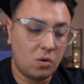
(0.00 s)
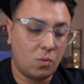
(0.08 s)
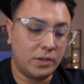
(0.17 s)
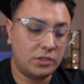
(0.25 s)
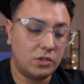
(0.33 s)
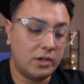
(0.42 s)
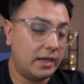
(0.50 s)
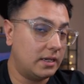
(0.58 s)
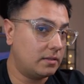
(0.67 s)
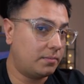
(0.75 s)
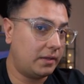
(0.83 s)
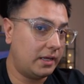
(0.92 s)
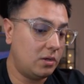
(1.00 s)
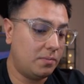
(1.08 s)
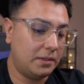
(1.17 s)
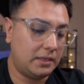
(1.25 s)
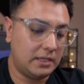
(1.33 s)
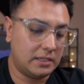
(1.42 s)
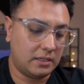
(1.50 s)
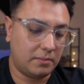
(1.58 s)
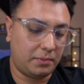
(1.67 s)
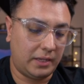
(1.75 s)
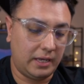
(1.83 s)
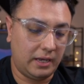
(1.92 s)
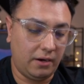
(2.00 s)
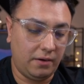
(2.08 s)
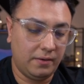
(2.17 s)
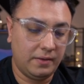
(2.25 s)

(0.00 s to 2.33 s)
once you get into play, you put these into play here.